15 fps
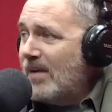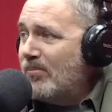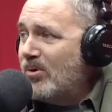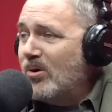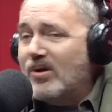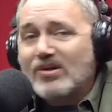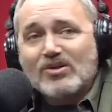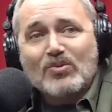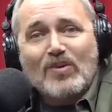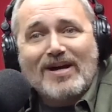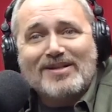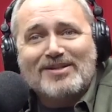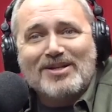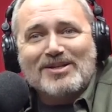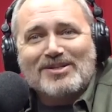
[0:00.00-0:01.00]
I broke a
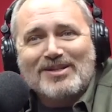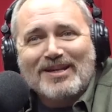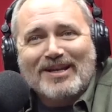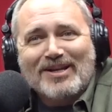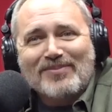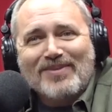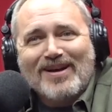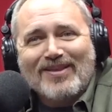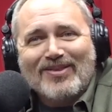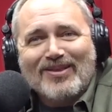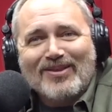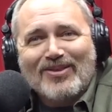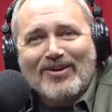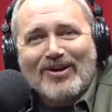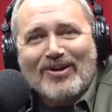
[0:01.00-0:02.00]
sweat just thinking about the
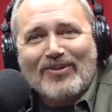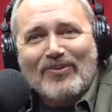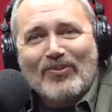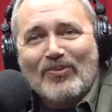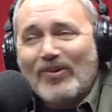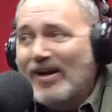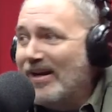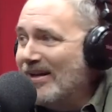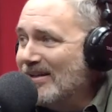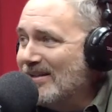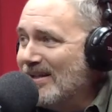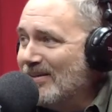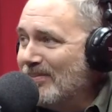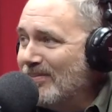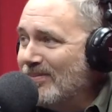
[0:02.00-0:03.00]
thought of running
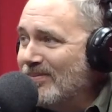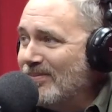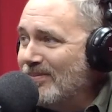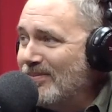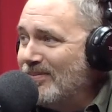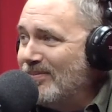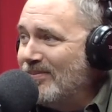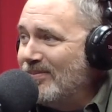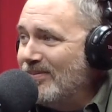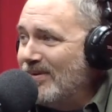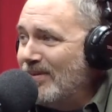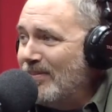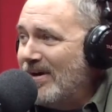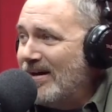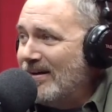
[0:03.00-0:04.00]

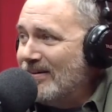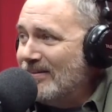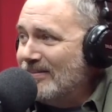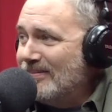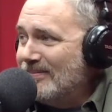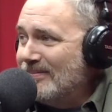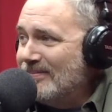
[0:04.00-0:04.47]
a mile,